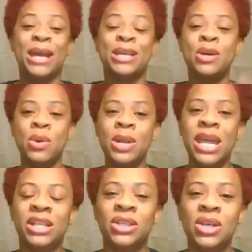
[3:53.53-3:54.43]
You
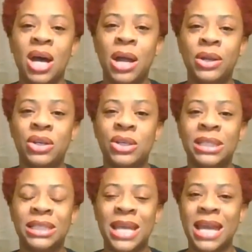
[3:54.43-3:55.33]
need to
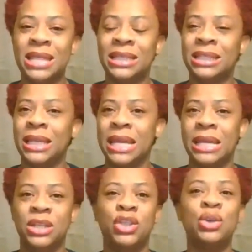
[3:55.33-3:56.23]
understand this,
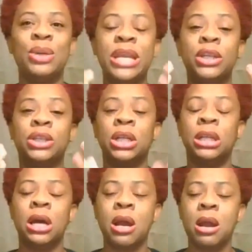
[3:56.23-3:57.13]
ladies. You need to
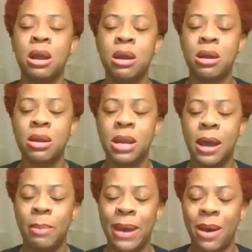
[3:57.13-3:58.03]
learn
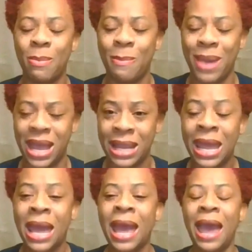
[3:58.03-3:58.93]
about men.
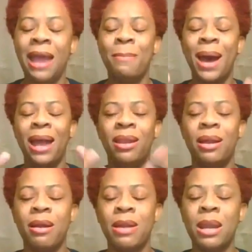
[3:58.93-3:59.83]
And by
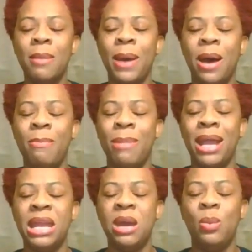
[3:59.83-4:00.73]
learning about
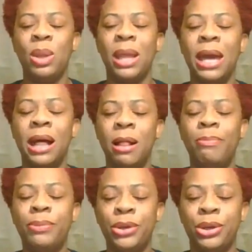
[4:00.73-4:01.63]
men, it will help
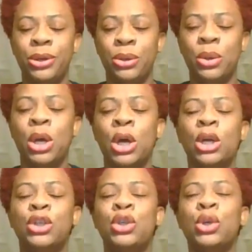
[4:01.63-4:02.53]
you
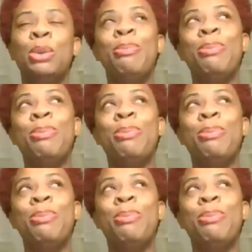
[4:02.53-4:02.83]
to